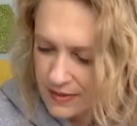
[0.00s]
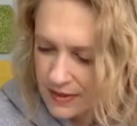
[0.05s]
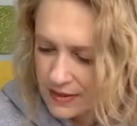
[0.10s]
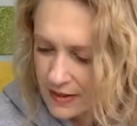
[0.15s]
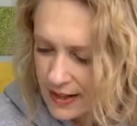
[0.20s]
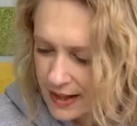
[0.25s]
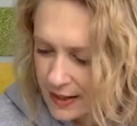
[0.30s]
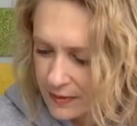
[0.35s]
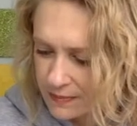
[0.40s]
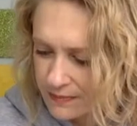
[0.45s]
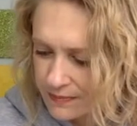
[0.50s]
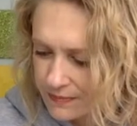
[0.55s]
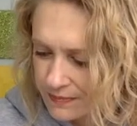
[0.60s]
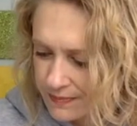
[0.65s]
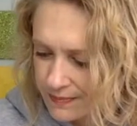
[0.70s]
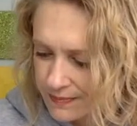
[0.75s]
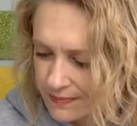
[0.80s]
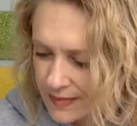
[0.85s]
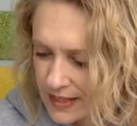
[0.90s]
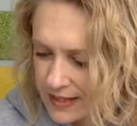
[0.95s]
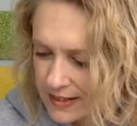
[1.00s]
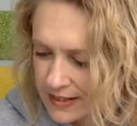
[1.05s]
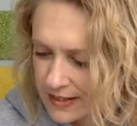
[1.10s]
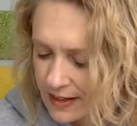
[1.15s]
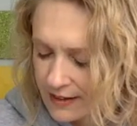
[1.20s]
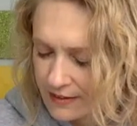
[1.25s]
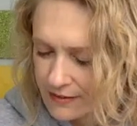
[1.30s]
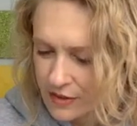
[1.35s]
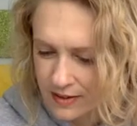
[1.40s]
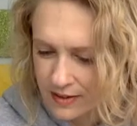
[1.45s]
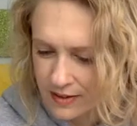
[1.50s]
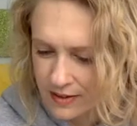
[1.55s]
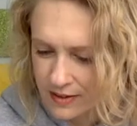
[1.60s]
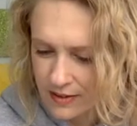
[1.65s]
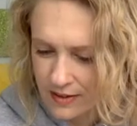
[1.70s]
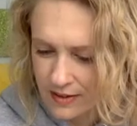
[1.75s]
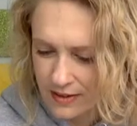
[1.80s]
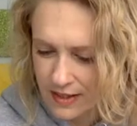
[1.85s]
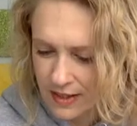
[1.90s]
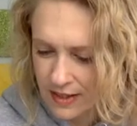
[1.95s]
like, instead of just
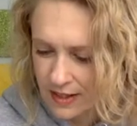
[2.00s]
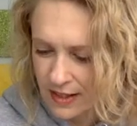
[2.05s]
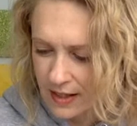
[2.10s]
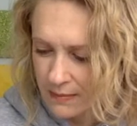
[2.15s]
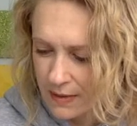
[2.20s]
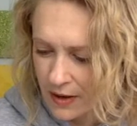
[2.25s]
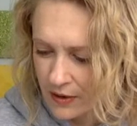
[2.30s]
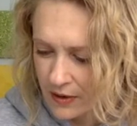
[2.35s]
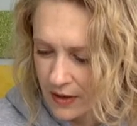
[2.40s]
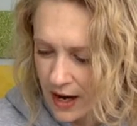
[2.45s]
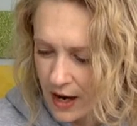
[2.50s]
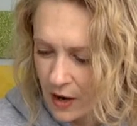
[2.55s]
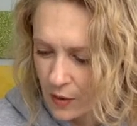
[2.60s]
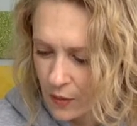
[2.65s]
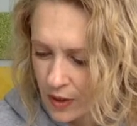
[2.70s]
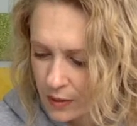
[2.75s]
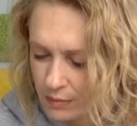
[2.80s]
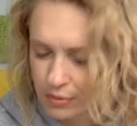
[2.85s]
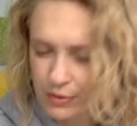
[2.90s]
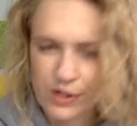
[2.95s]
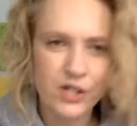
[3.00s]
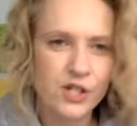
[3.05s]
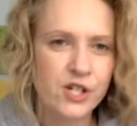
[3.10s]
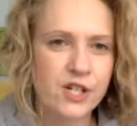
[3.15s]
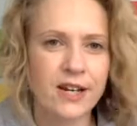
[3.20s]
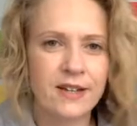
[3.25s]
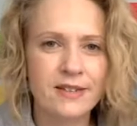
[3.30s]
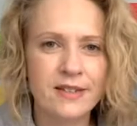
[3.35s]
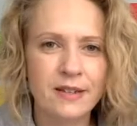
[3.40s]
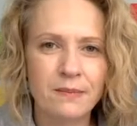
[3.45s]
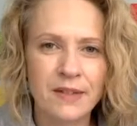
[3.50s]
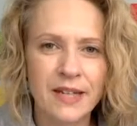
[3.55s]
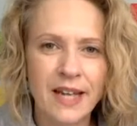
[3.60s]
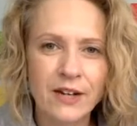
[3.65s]
thinking about how we appreciate something,